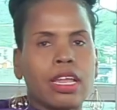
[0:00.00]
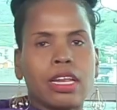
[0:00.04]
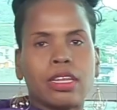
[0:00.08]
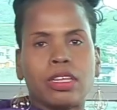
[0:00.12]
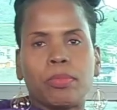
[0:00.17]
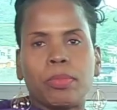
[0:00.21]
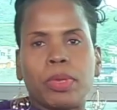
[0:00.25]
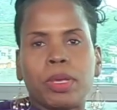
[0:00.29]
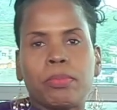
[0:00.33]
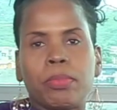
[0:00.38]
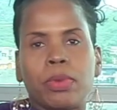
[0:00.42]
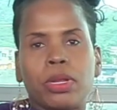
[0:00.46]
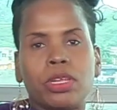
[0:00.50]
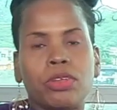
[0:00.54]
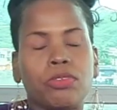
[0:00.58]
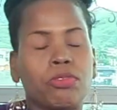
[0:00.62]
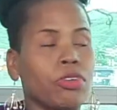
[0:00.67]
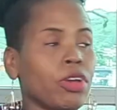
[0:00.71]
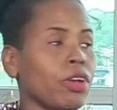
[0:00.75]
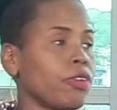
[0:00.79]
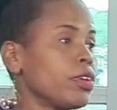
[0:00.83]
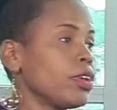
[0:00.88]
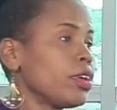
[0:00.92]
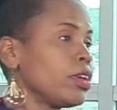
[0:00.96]
to make money
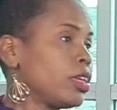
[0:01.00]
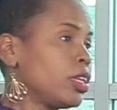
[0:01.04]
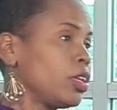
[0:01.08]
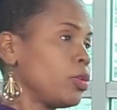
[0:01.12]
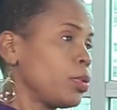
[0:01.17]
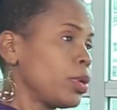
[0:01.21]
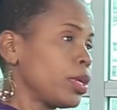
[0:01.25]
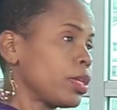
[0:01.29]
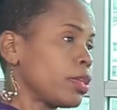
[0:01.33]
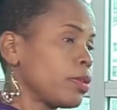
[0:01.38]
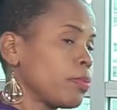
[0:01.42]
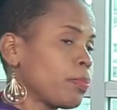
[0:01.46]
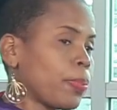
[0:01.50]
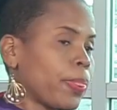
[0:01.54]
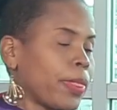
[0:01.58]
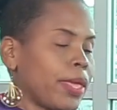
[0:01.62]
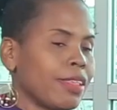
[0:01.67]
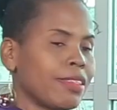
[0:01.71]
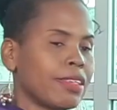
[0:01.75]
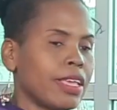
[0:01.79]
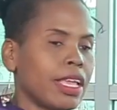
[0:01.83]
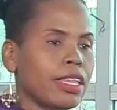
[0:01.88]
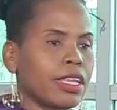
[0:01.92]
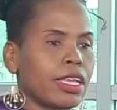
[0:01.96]
very early with
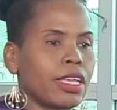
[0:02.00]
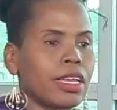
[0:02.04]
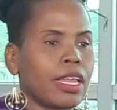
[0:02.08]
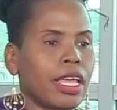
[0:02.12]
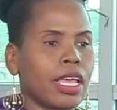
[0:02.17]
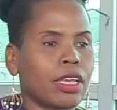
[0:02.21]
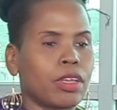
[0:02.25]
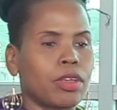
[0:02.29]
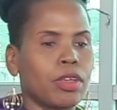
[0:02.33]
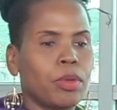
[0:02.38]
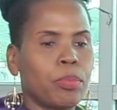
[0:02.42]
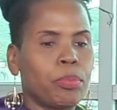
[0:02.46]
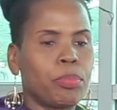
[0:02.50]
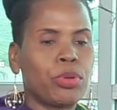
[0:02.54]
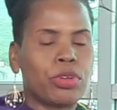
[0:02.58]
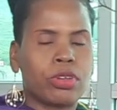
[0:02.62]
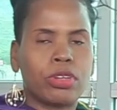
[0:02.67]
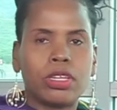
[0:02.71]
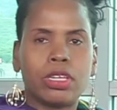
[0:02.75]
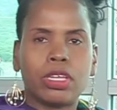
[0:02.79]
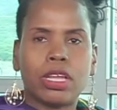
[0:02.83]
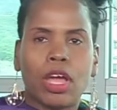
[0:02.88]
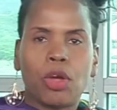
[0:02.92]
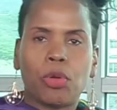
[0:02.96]
is getting like
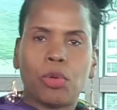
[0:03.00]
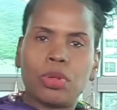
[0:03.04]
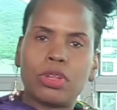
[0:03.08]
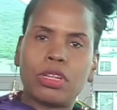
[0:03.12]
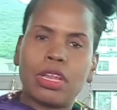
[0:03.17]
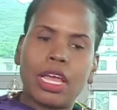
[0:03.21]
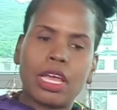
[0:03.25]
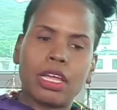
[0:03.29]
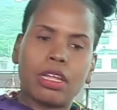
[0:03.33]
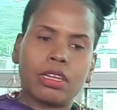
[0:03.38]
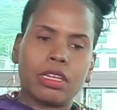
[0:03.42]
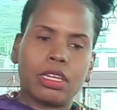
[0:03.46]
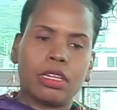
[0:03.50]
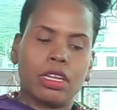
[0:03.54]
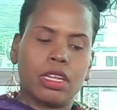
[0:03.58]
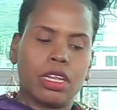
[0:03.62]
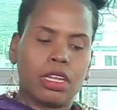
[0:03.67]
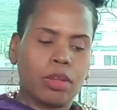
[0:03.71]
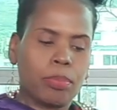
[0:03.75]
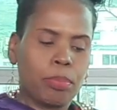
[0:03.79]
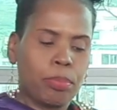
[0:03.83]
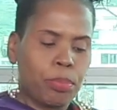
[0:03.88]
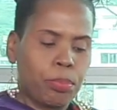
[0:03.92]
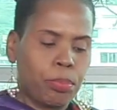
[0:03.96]
pretty, I always like the
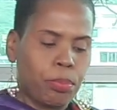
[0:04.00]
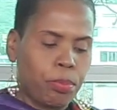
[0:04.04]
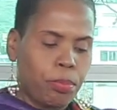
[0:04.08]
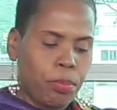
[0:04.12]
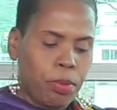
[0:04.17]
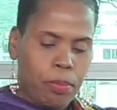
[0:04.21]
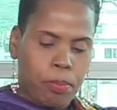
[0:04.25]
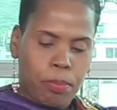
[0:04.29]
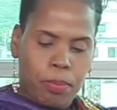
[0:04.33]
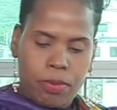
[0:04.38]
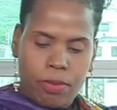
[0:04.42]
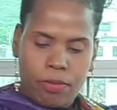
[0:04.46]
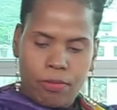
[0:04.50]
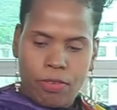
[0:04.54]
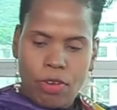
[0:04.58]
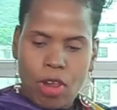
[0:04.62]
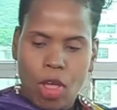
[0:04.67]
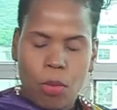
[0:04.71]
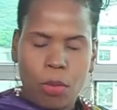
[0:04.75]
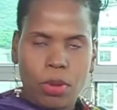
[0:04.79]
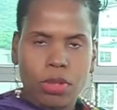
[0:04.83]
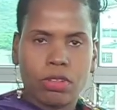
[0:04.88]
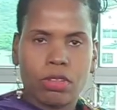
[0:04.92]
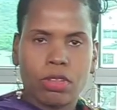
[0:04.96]
little
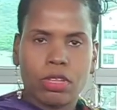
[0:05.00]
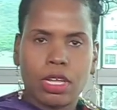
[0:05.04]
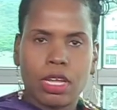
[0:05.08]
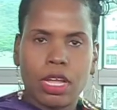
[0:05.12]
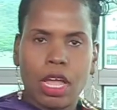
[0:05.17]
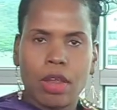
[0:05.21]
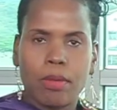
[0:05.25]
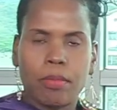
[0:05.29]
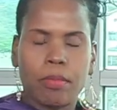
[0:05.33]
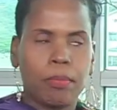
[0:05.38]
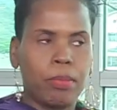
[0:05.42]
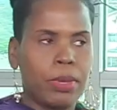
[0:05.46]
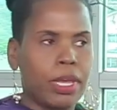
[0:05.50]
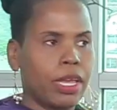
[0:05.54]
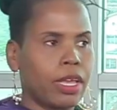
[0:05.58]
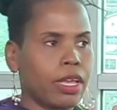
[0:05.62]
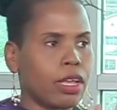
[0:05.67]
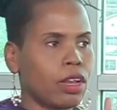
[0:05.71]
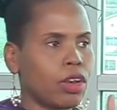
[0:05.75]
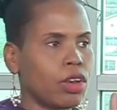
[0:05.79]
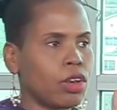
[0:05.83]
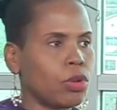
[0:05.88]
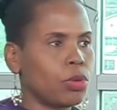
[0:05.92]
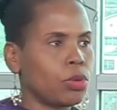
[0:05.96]
flowers thing and
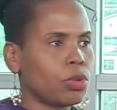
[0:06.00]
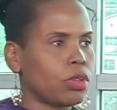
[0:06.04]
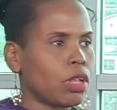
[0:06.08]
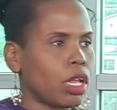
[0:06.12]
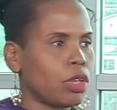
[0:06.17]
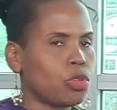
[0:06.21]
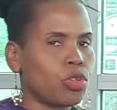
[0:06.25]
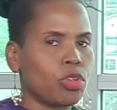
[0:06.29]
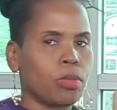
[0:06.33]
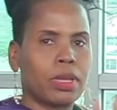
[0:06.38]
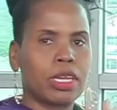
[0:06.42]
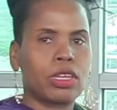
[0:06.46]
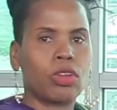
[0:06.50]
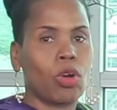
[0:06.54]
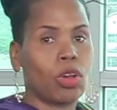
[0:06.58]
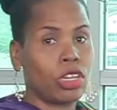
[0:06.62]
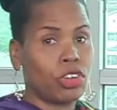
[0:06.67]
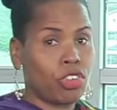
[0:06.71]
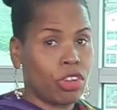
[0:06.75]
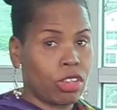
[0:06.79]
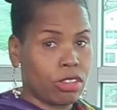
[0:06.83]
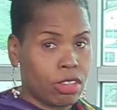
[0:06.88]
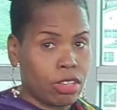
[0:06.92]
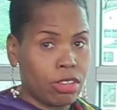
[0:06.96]
make clothes. I used to make dolly
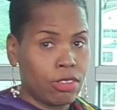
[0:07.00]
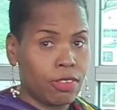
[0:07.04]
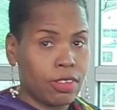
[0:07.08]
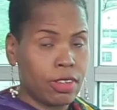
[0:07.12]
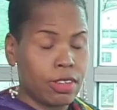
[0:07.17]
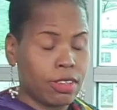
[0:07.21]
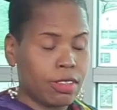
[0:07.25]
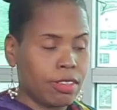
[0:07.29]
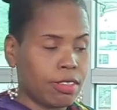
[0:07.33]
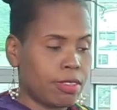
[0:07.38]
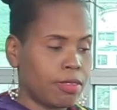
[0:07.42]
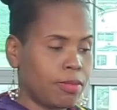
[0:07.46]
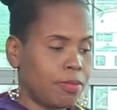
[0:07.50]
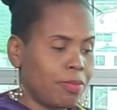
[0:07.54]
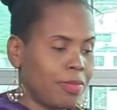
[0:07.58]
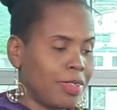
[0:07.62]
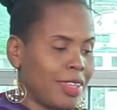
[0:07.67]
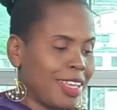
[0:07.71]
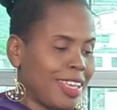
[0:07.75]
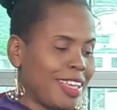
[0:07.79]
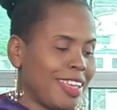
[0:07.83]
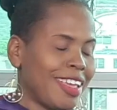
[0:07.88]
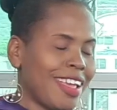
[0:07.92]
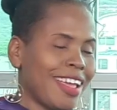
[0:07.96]
dresses first.
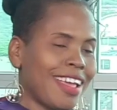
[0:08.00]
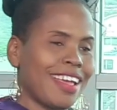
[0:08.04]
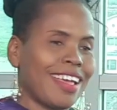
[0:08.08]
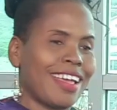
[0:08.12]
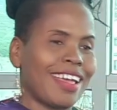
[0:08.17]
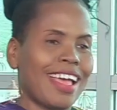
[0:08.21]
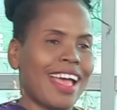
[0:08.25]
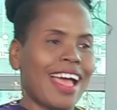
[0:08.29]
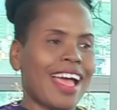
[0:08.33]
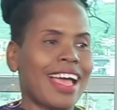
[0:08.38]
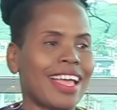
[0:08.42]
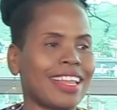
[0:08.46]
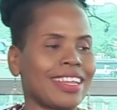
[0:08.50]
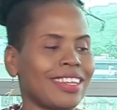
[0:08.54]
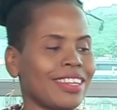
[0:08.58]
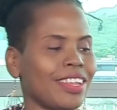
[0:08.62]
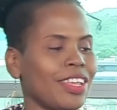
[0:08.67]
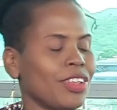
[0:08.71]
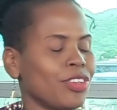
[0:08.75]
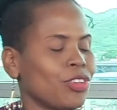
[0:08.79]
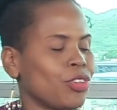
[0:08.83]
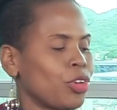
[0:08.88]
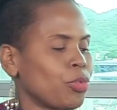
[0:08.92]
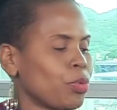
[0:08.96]
And
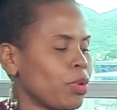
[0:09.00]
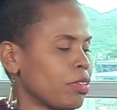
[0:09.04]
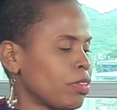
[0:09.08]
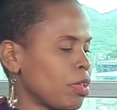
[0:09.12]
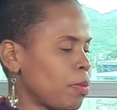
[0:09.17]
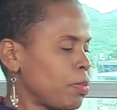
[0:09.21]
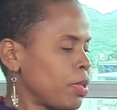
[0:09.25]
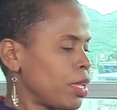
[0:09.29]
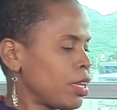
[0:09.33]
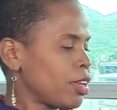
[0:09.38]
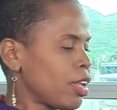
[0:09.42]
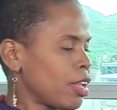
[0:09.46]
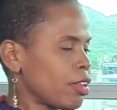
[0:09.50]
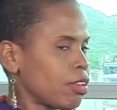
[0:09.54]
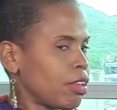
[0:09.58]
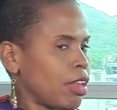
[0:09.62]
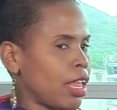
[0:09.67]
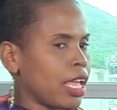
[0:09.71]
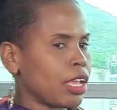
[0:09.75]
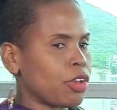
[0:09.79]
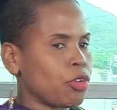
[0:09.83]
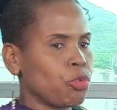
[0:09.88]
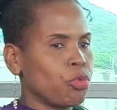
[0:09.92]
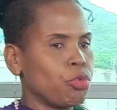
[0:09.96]
so it was something that's
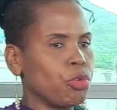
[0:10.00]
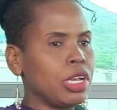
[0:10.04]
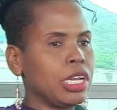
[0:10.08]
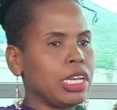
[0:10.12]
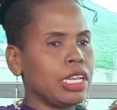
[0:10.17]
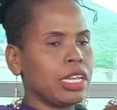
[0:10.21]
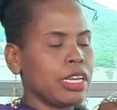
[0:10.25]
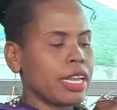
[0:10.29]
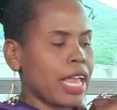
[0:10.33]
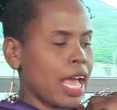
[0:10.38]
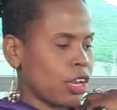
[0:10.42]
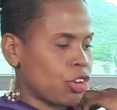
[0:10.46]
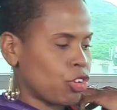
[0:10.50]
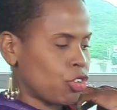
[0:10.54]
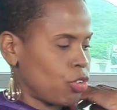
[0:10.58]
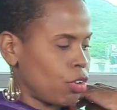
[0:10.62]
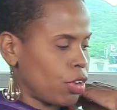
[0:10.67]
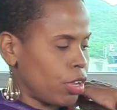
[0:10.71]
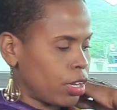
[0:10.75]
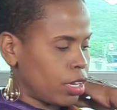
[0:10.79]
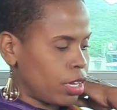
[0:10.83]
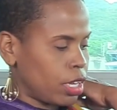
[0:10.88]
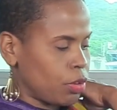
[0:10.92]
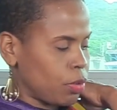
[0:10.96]
like really
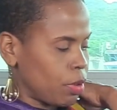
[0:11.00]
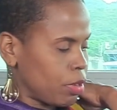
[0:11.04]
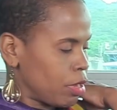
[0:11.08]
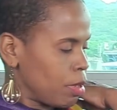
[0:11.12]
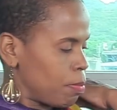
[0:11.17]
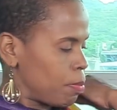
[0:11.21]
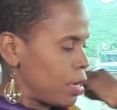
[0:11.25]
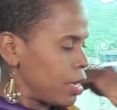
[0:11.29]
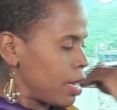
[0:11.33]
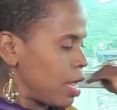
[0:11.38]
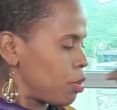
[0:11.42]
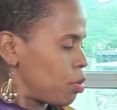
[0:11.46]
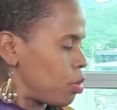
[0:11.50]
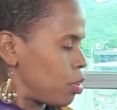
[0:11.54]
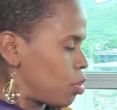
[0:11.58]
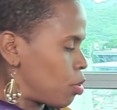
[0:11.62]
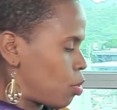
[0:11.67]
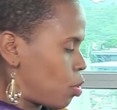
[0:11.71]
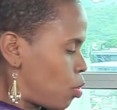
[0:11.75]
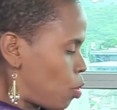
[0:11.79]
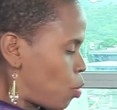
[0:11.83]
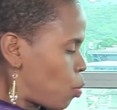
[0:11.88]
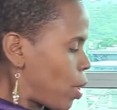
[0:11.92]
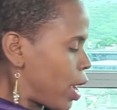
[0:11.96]
natural. It was something that was
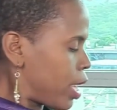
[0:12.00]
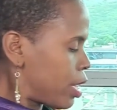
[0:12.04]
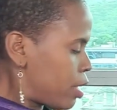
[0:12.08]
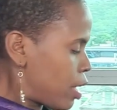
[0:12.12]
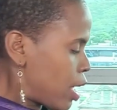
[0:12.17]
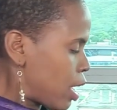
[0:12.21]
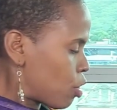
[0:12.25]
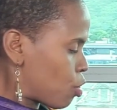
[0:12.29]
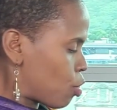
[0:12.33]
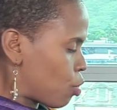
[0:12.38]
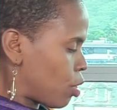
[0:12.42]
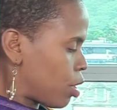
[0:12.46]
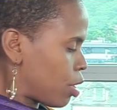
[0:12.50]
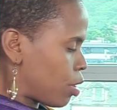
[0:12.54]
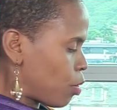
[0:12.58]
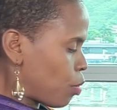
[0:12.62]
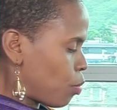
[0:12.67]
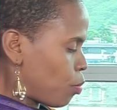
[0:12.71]
quite natural.